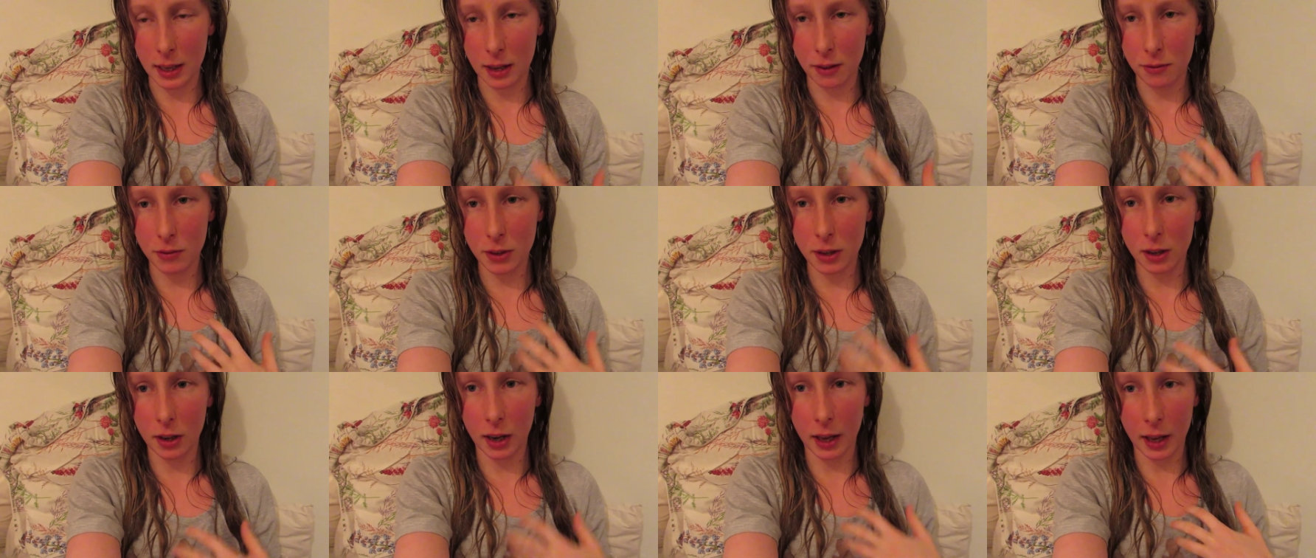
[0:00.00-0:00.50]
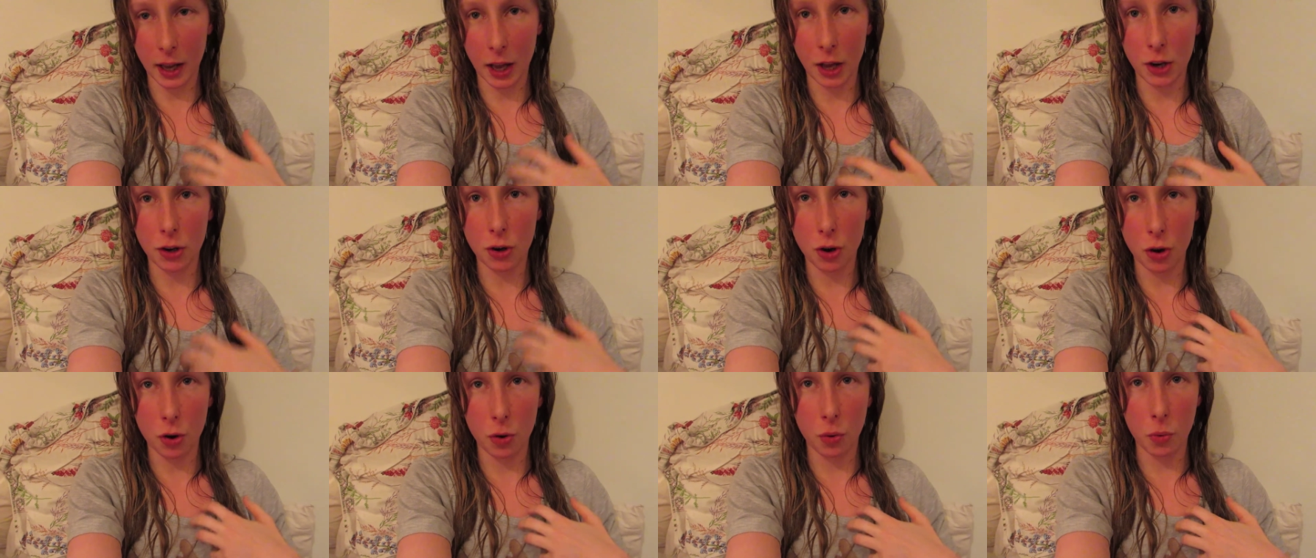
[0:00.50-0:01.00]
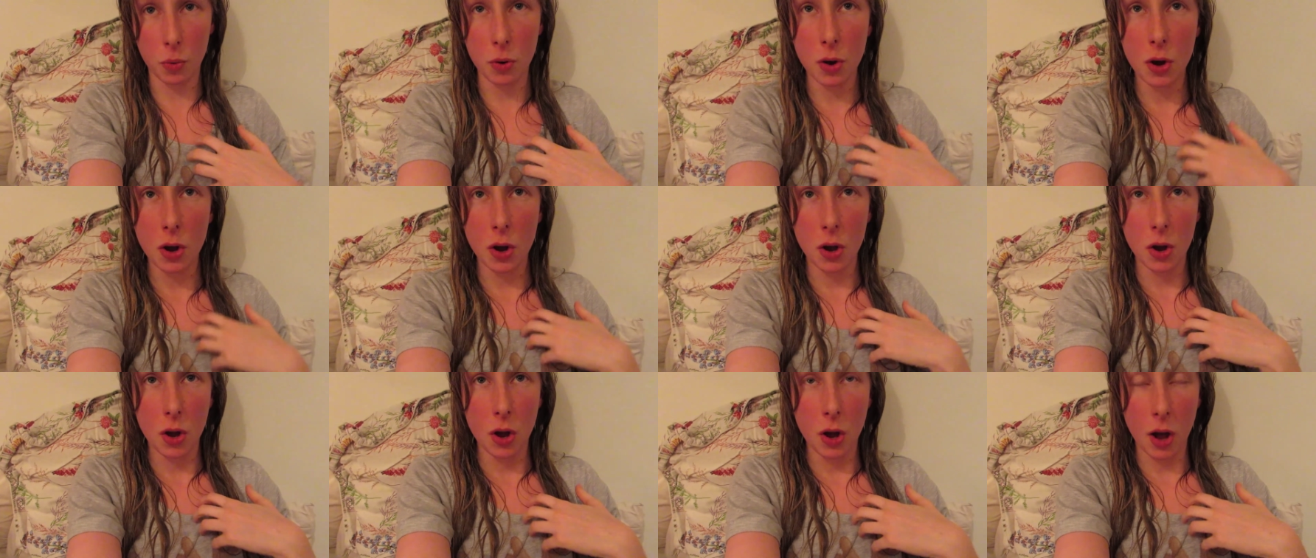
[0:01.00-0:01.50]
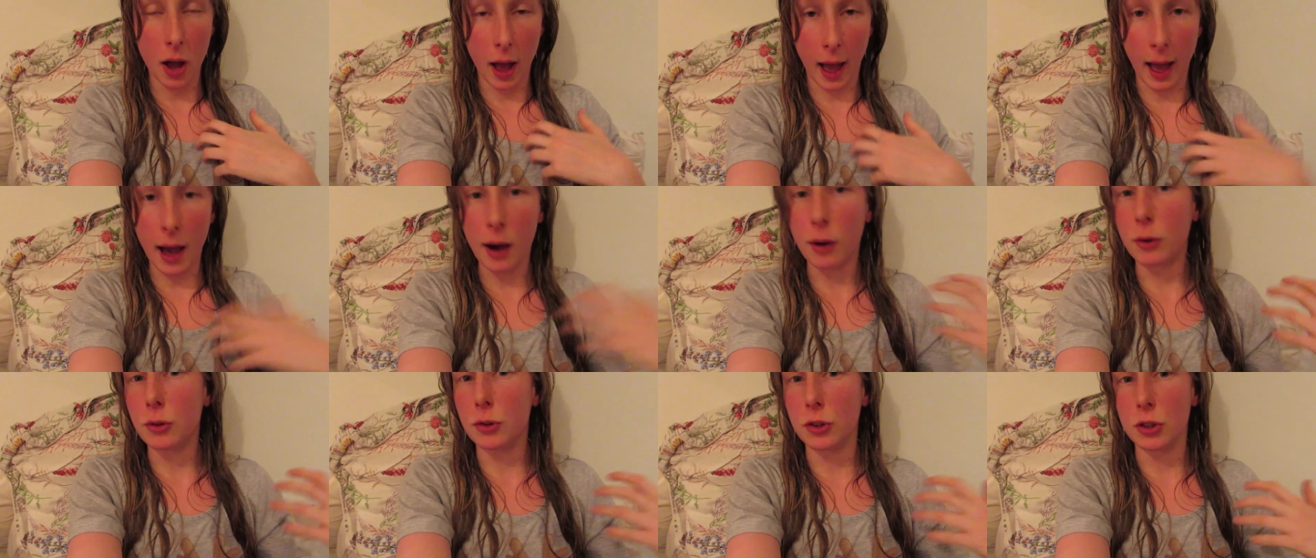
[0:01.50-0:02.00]
I feel like I know
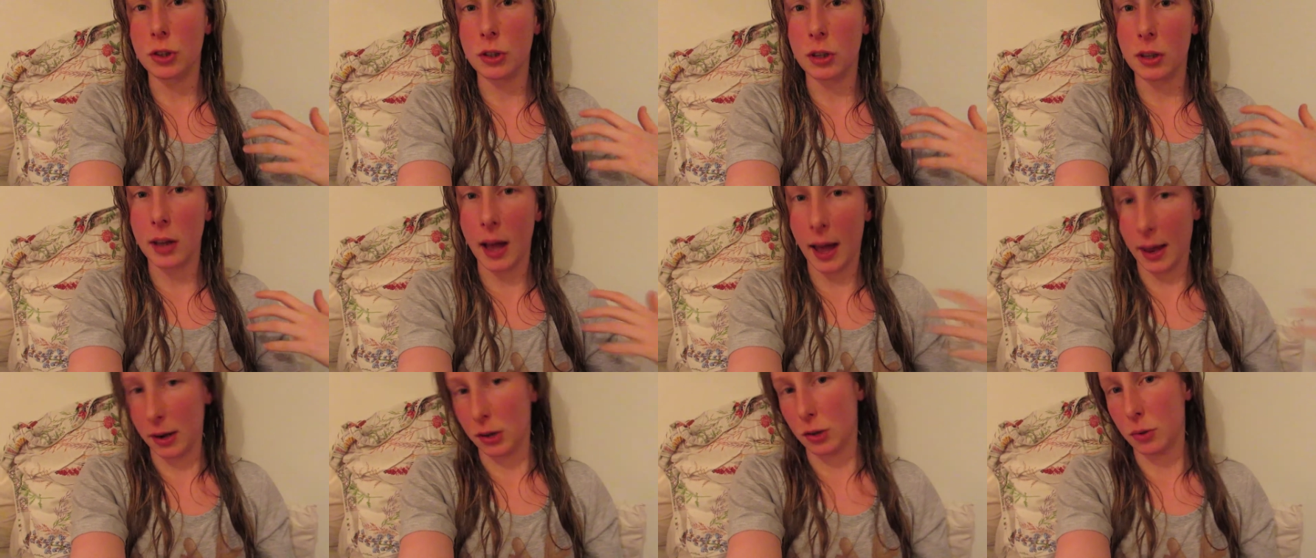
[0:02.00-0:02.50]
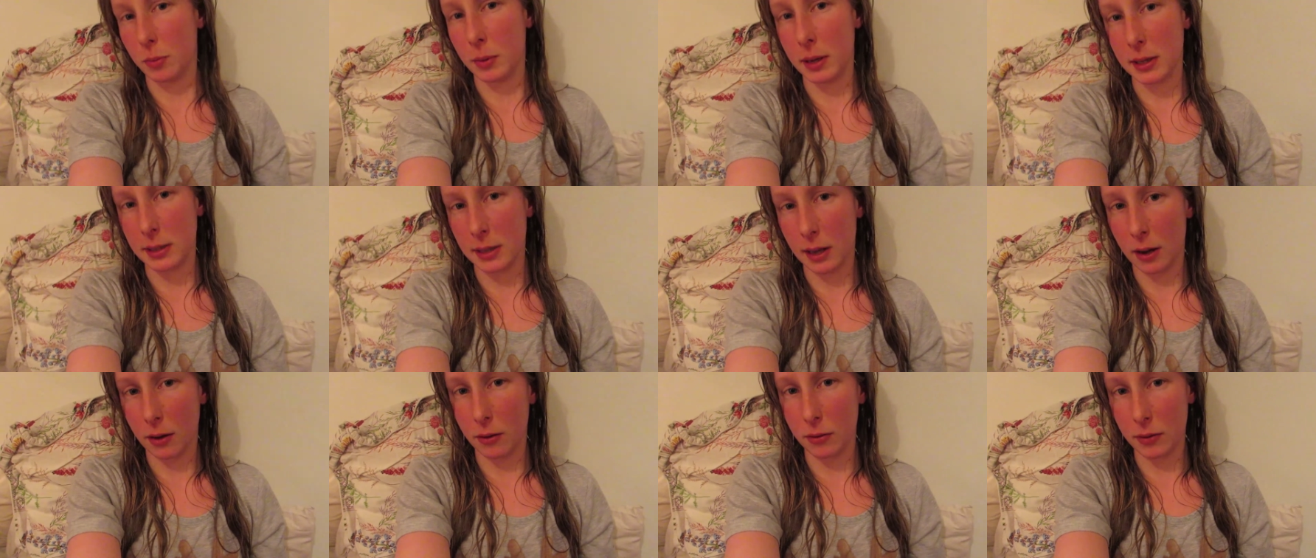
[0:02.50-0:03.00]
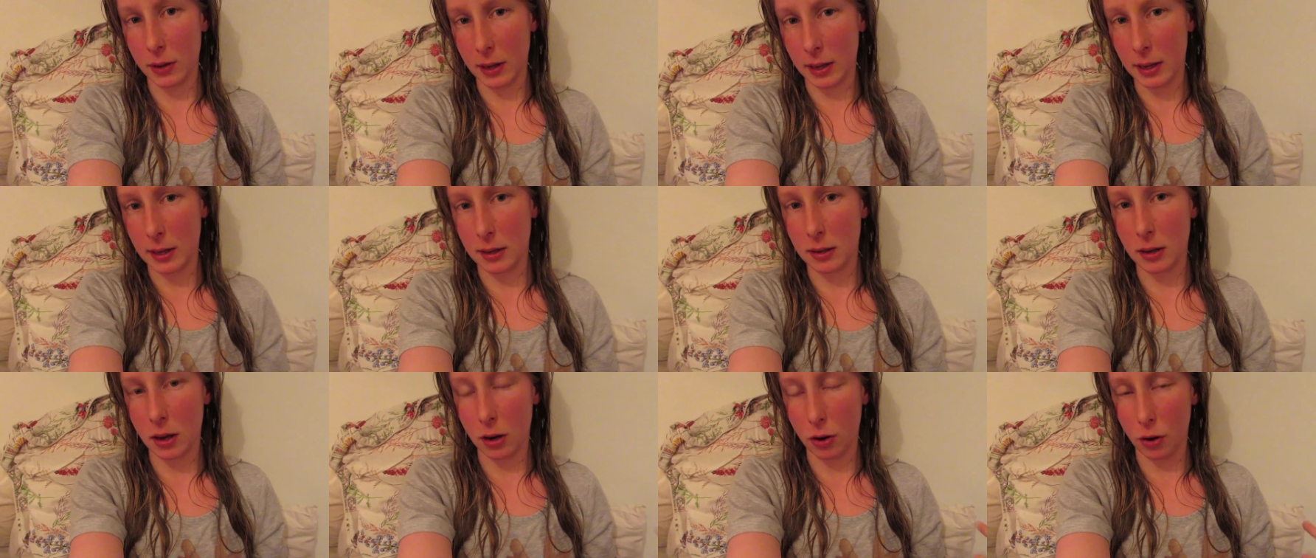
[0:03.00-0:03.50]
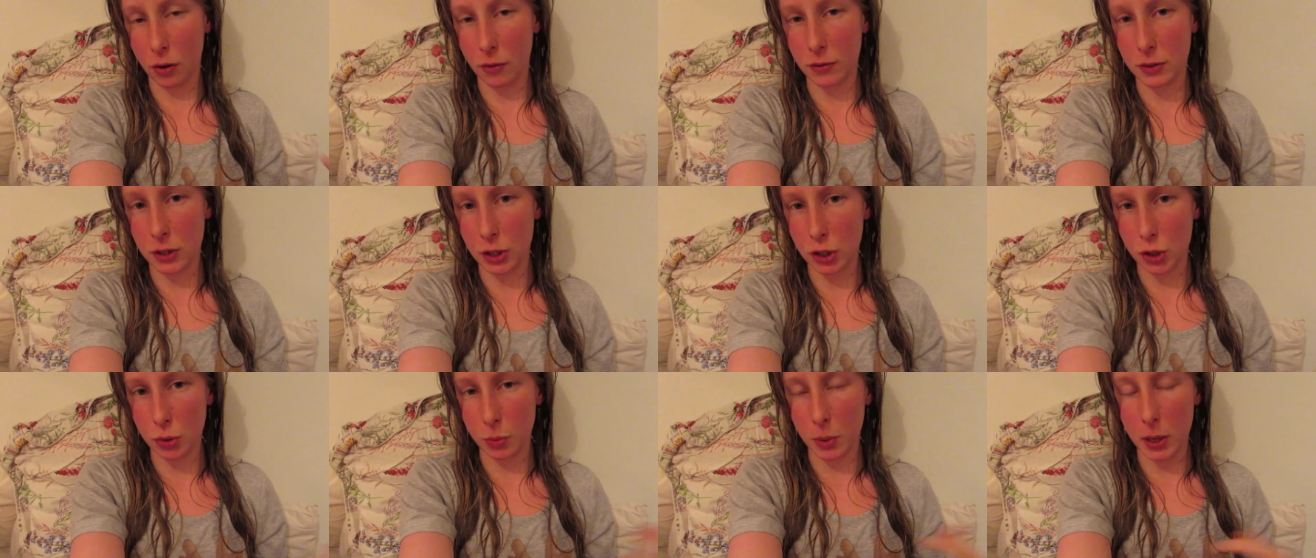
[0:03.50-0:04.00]
how to handle myself in a lot of
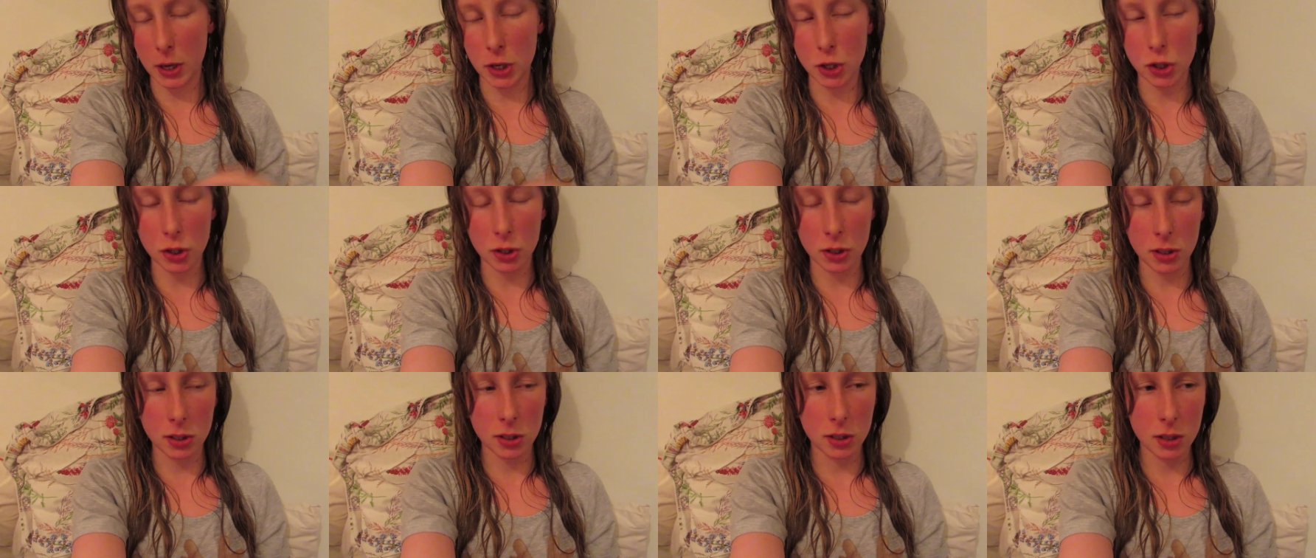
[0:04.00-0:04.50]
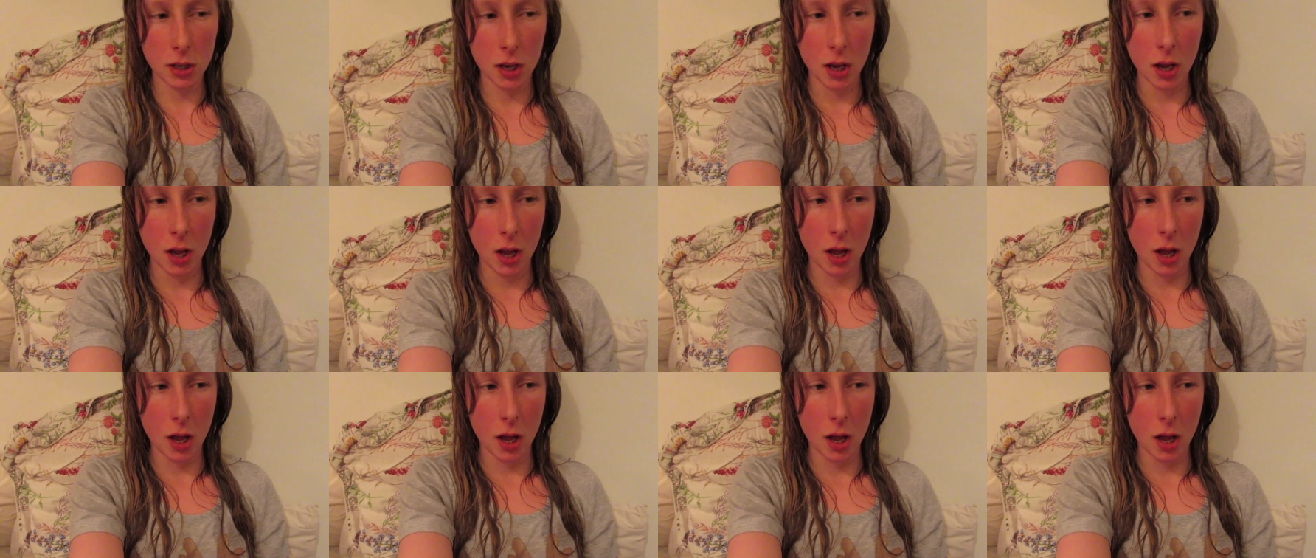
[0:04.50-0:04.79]
situations